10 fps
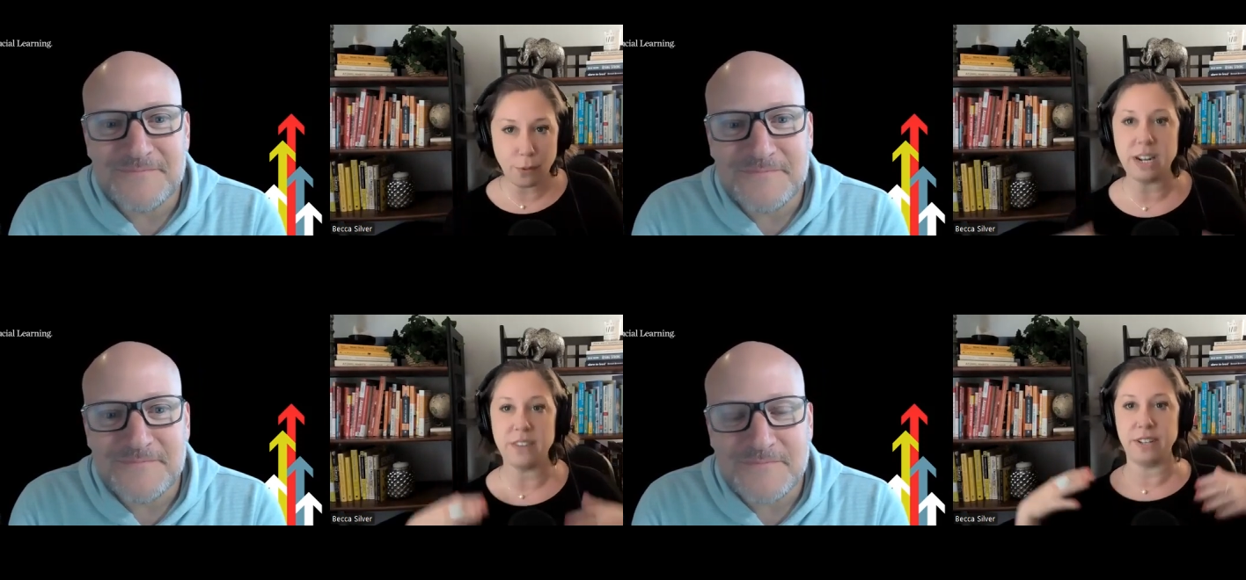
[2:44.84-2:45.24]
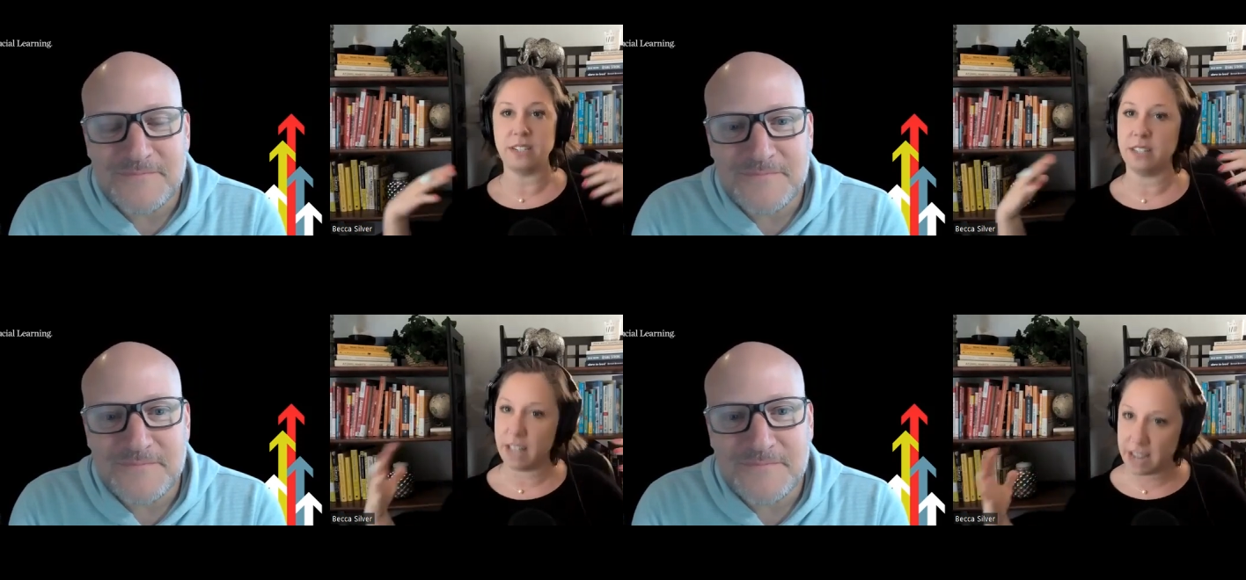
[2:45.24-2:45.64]
Speaker 1: before we
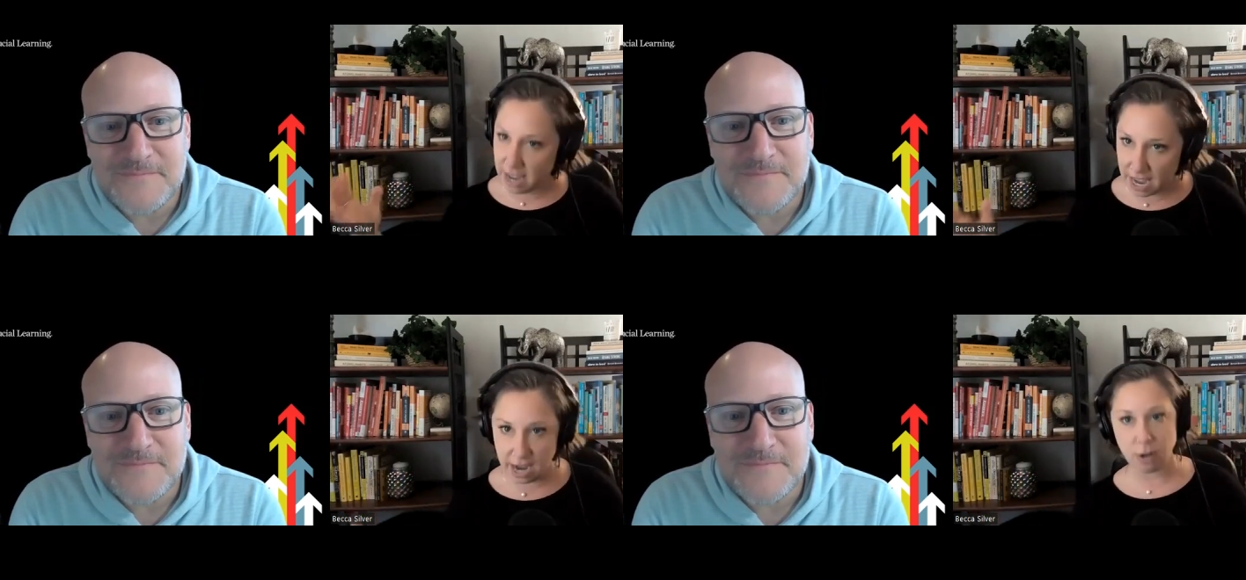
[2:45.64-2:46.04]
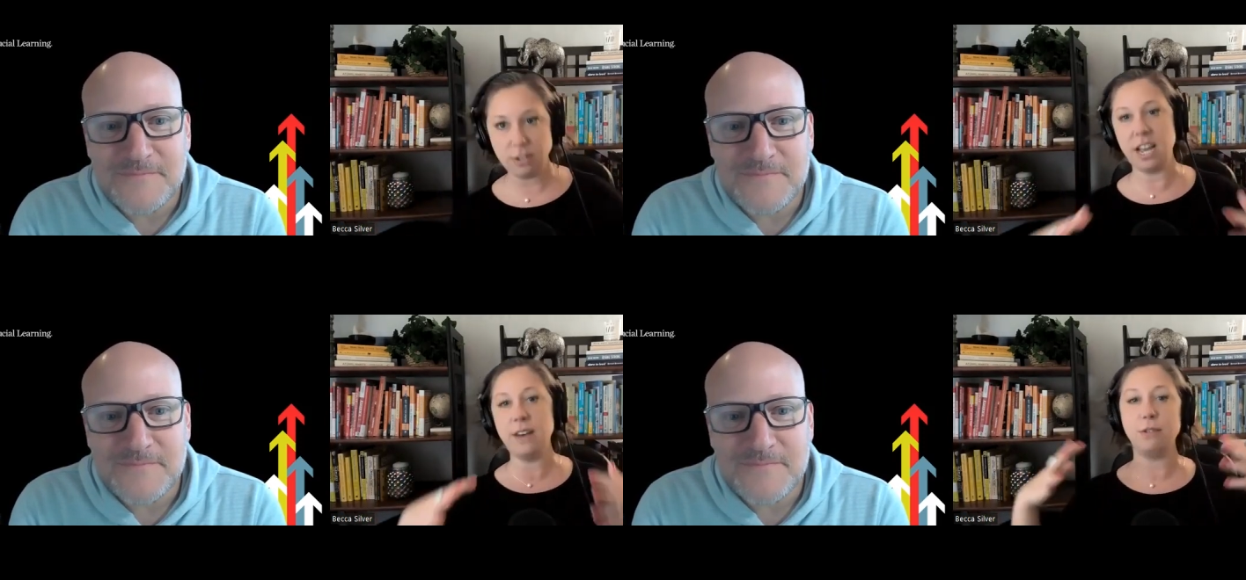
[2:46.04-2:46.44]
dive into like
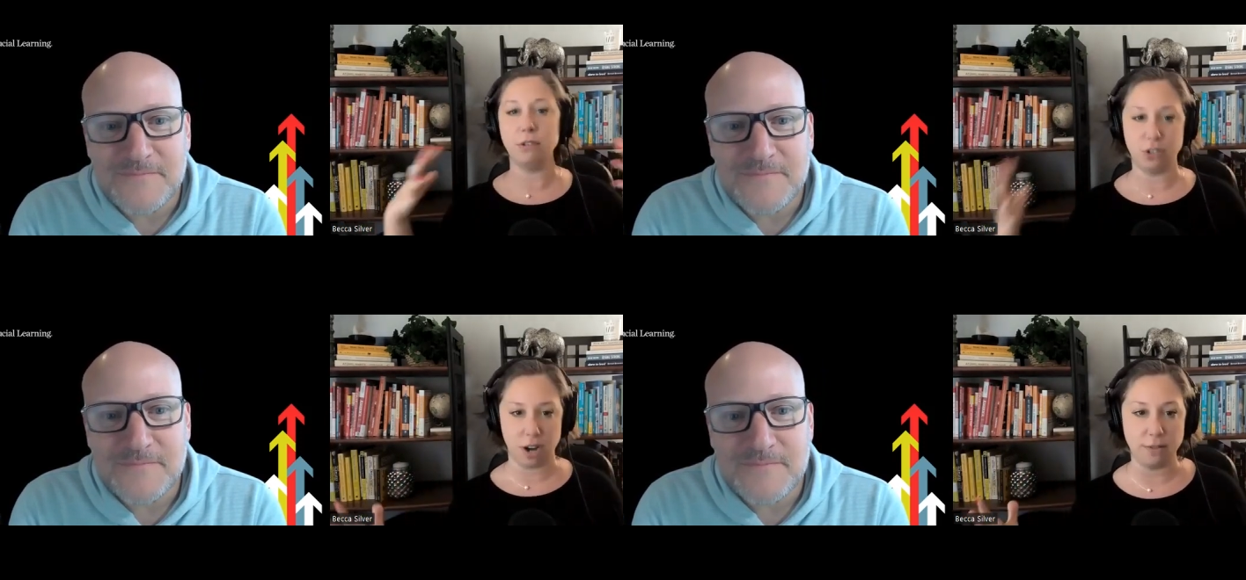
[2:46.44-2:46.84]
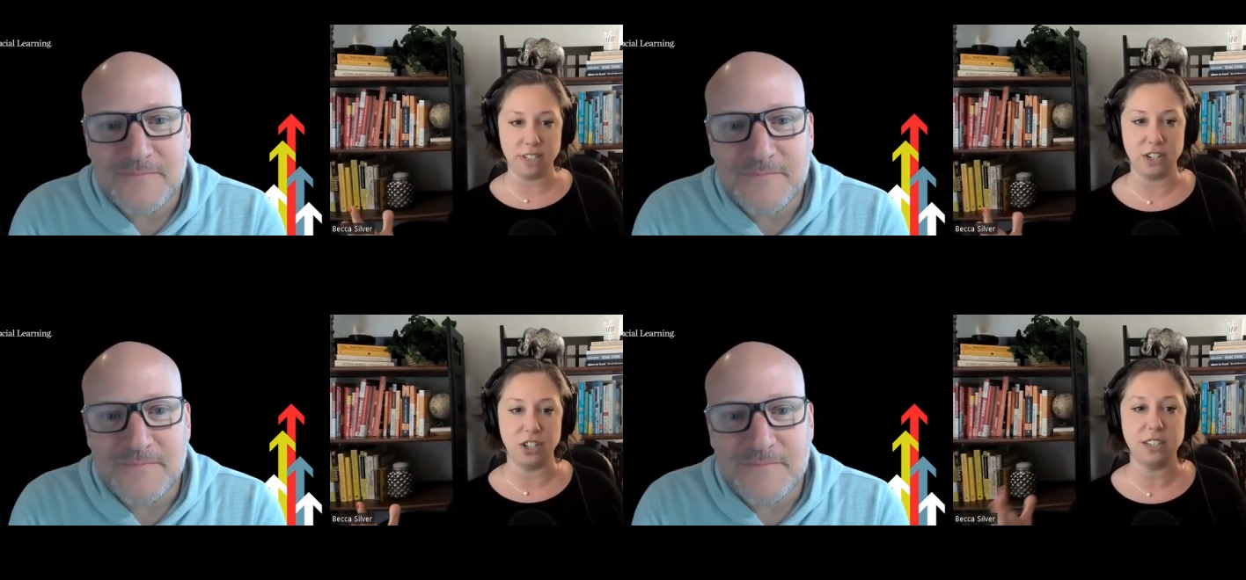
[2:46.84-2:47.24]
how to have crucial
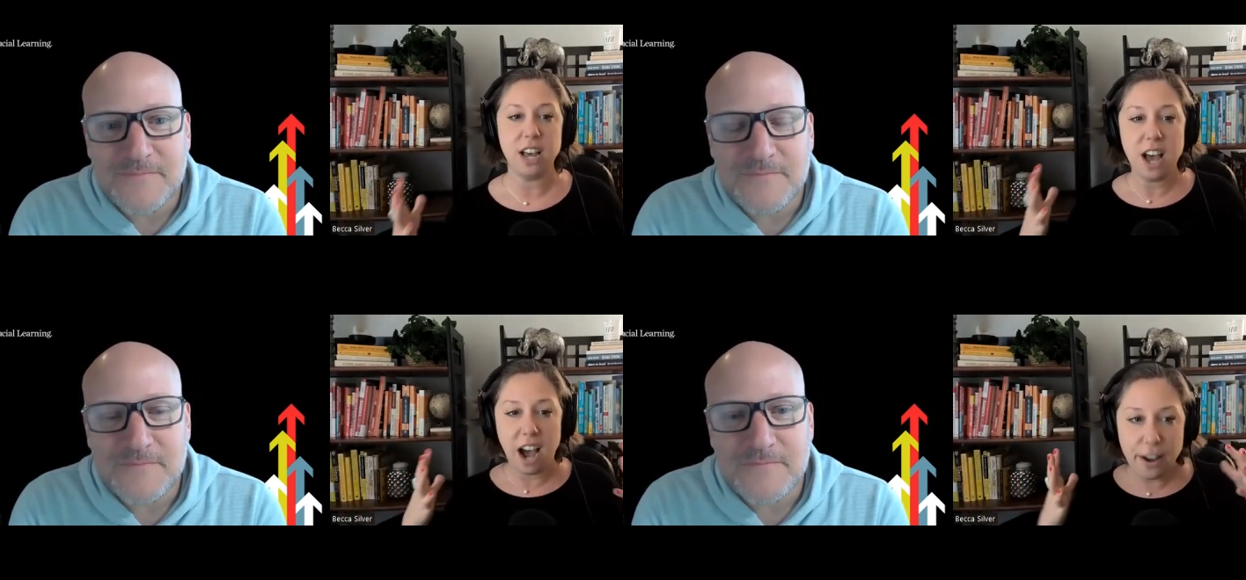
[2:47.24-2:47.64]
conversations